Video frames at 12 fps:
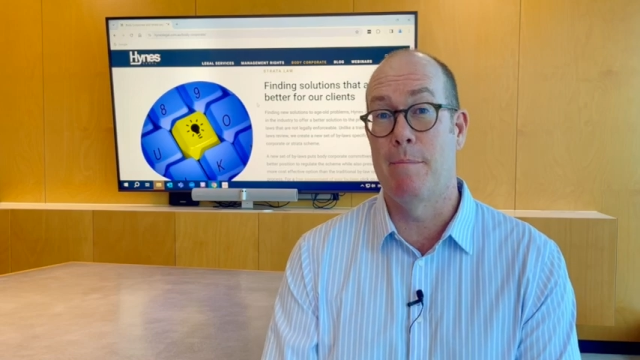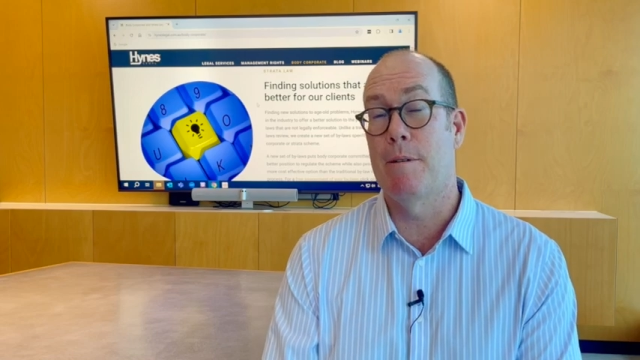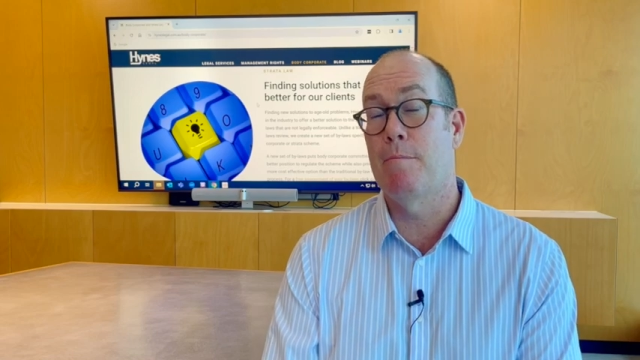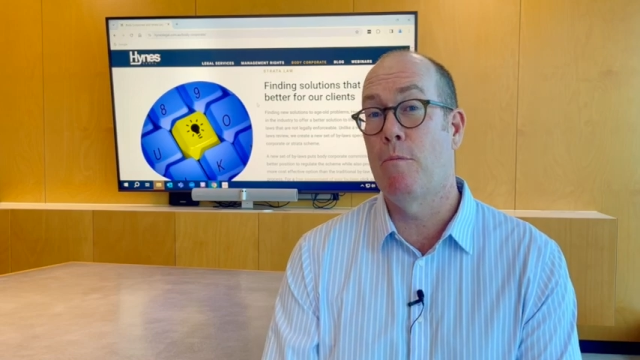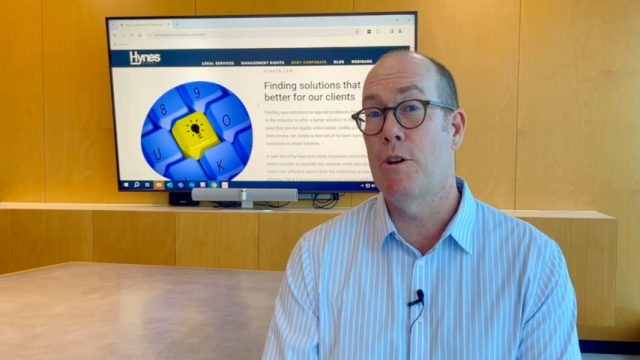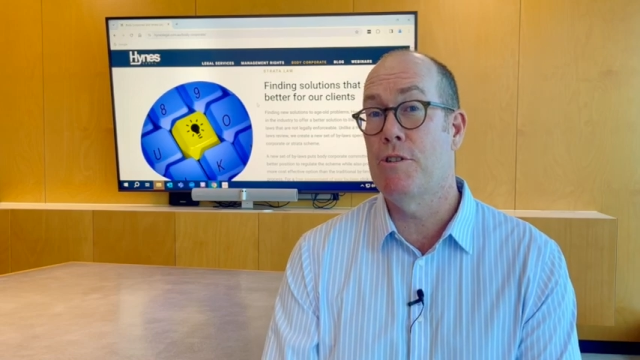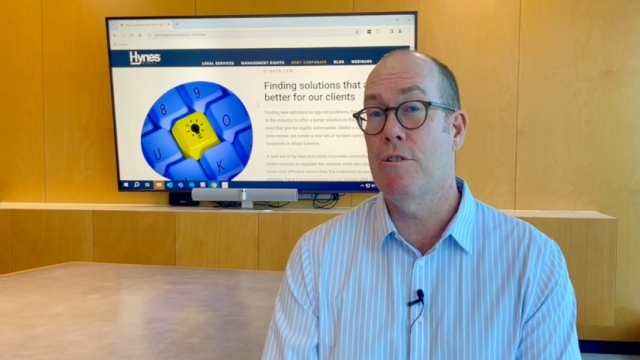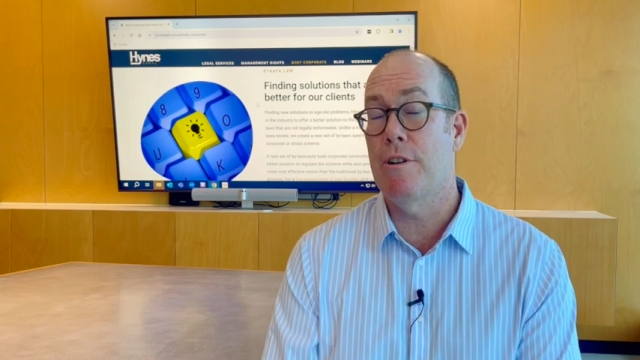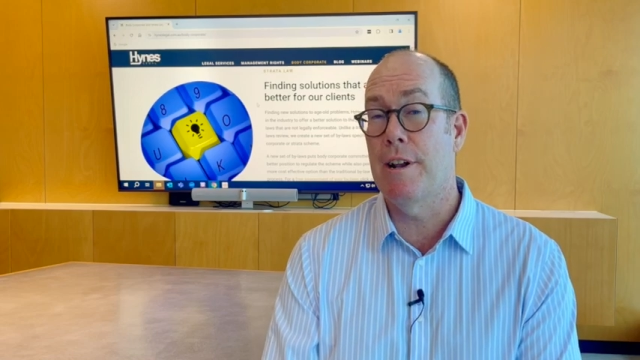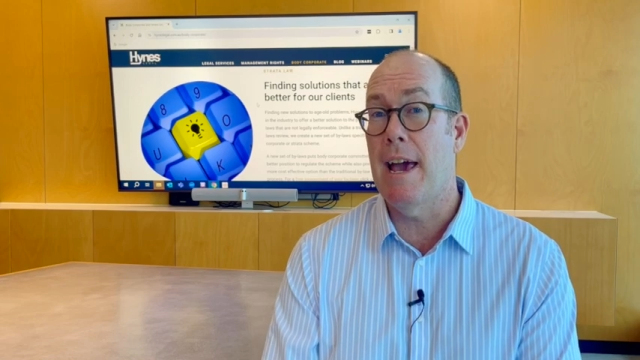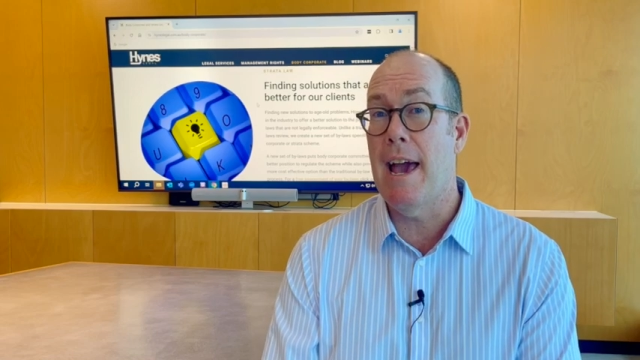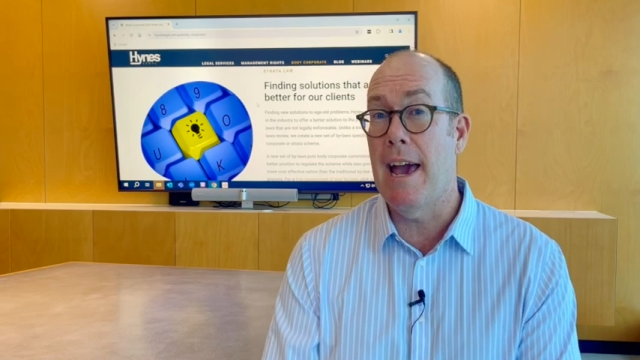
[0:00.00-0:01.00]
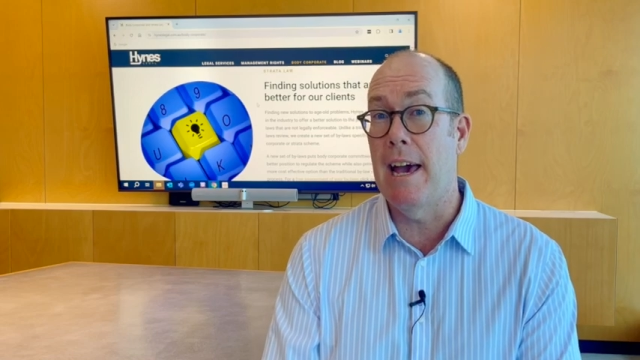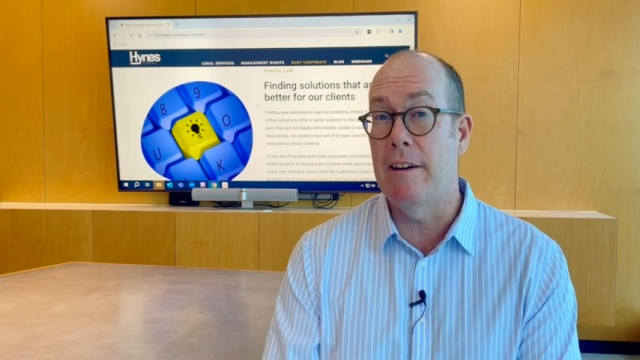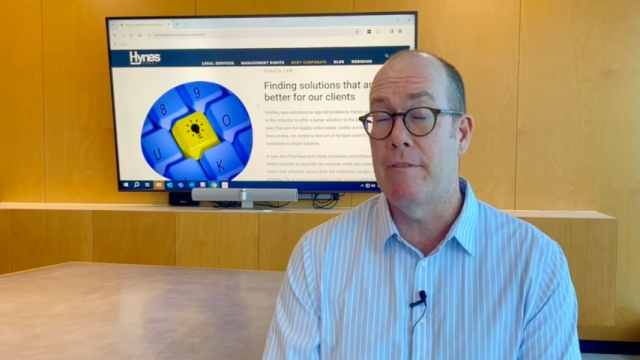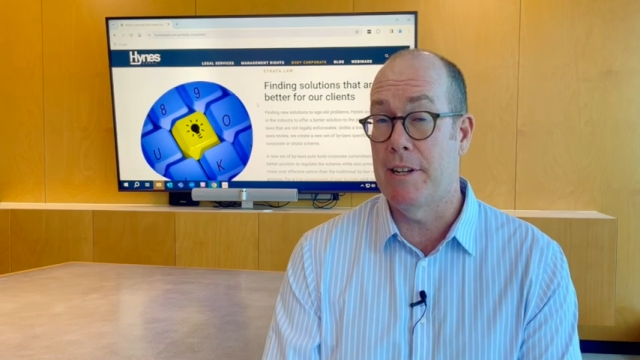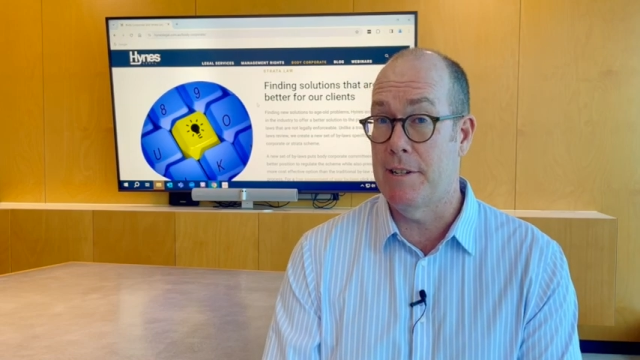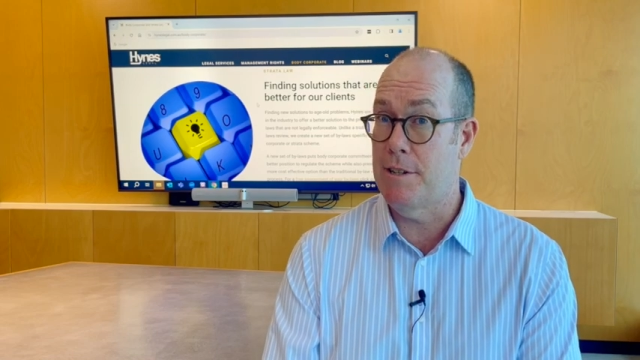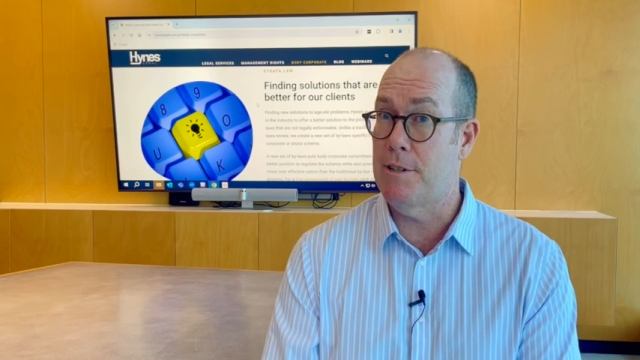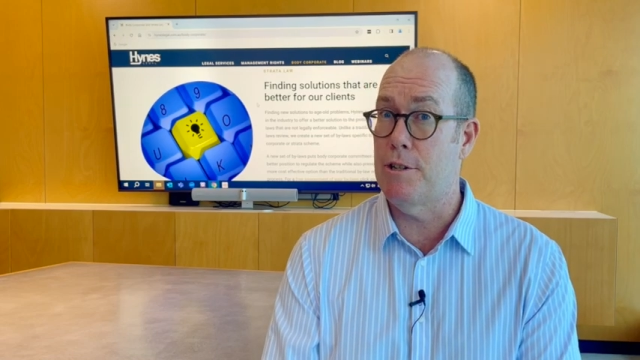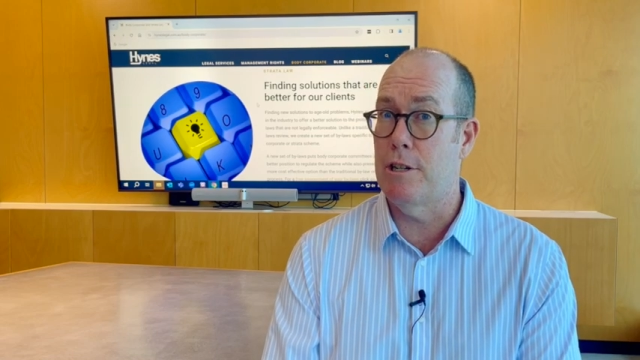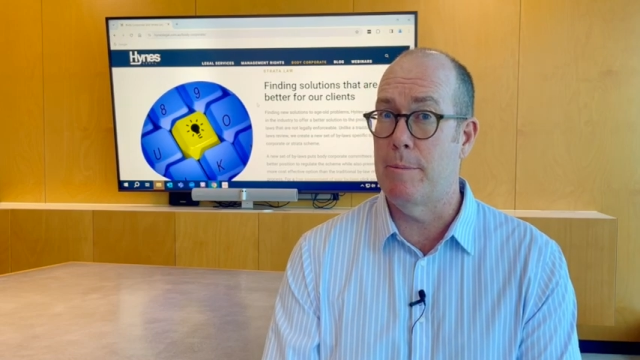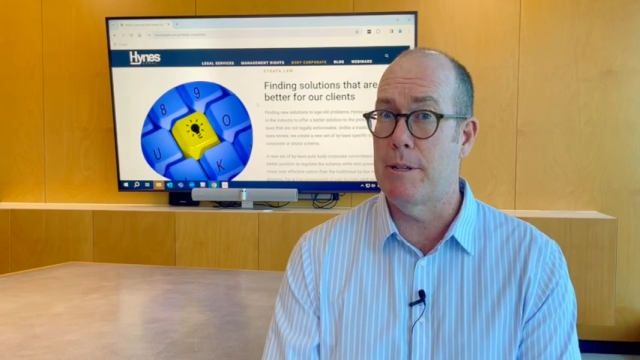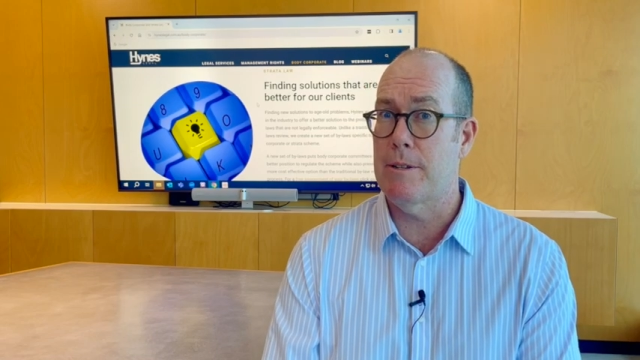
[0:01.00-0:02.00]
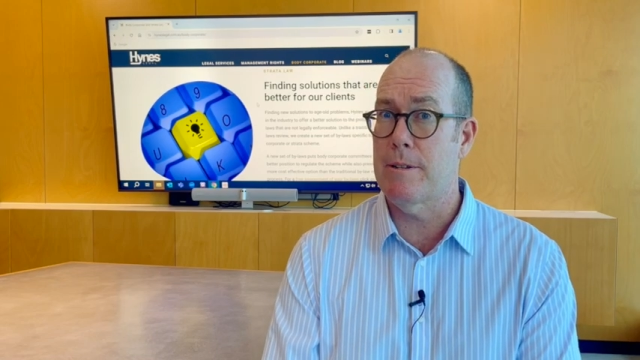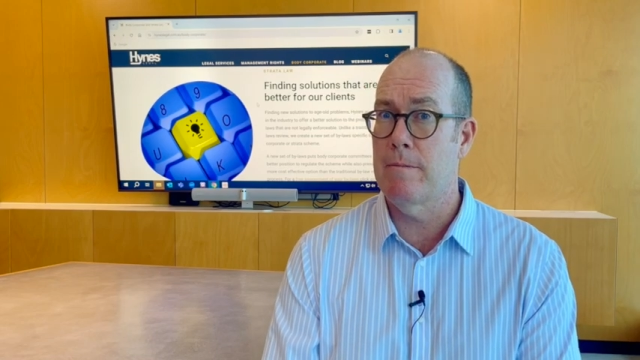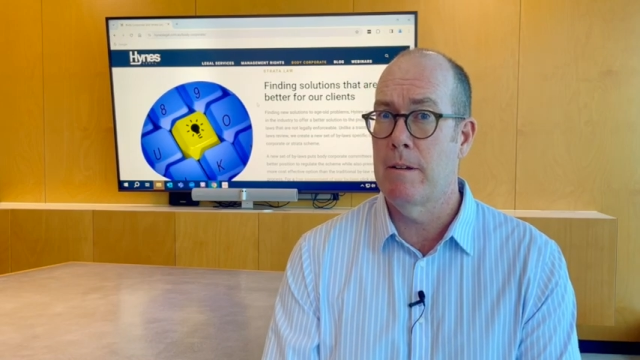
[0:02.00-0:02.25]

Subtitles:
but what you're going to have is disturbance.